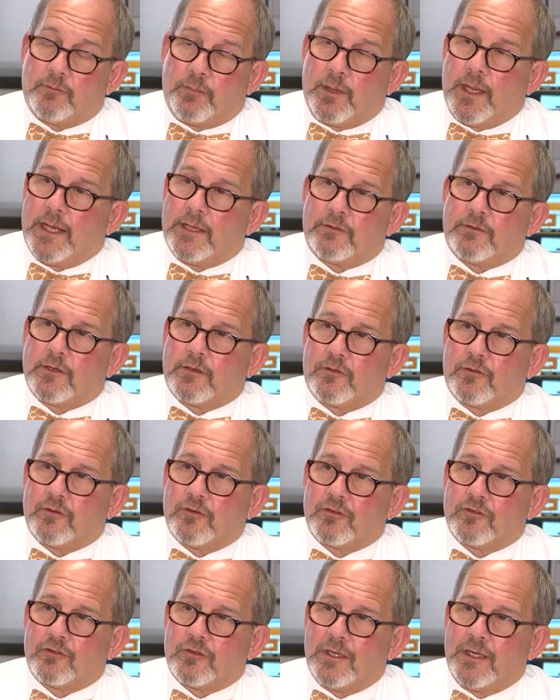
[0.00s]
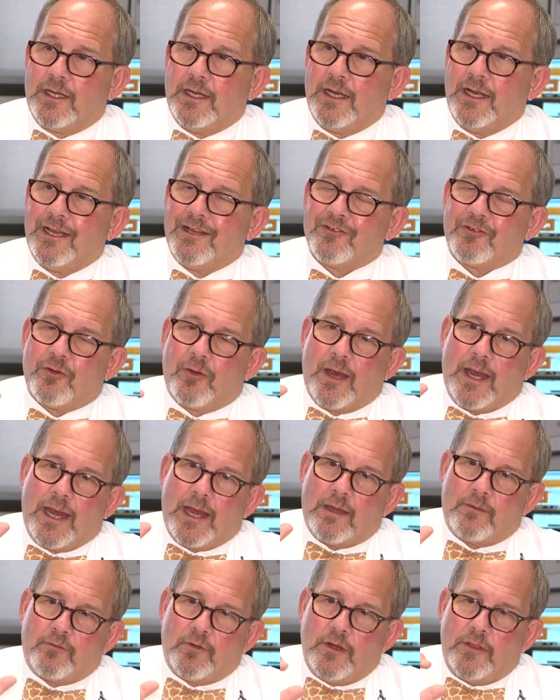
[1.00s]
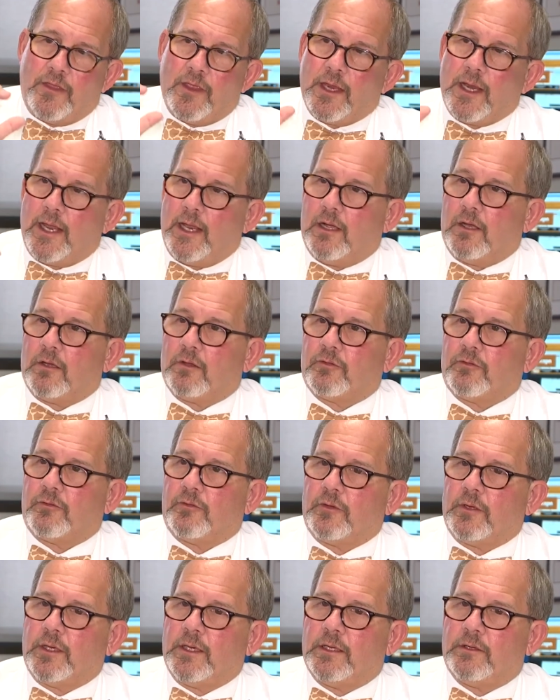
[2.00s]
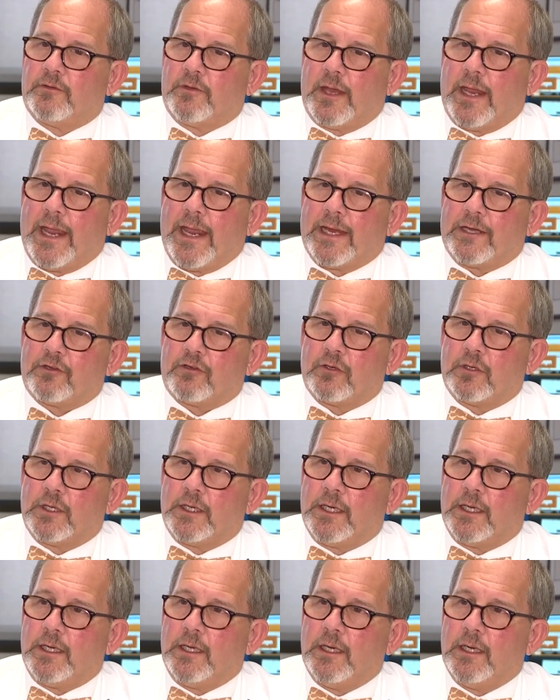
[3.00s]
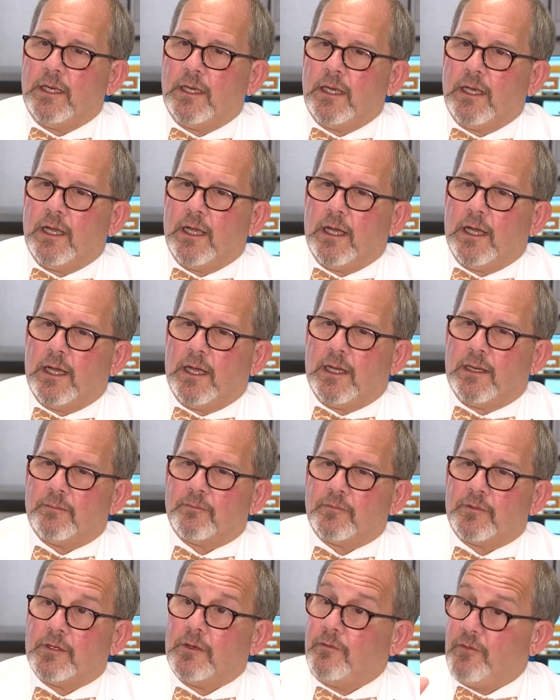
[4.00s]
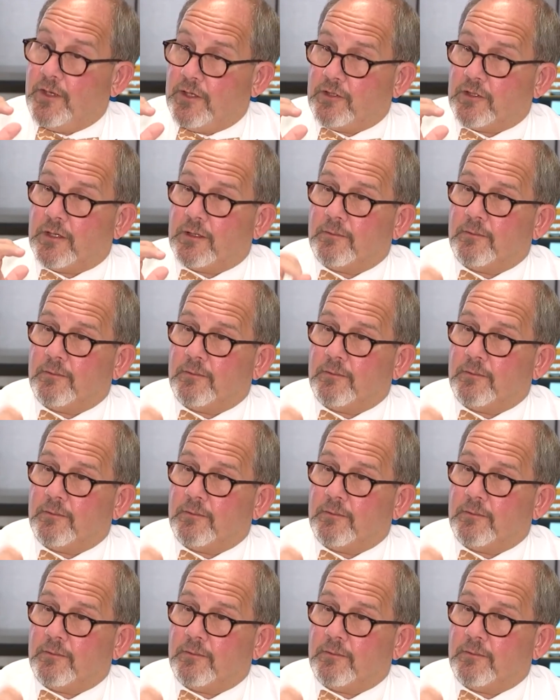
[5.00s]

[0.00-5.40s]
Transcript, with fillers: plastic surgery. So everything else is actually um, deficient.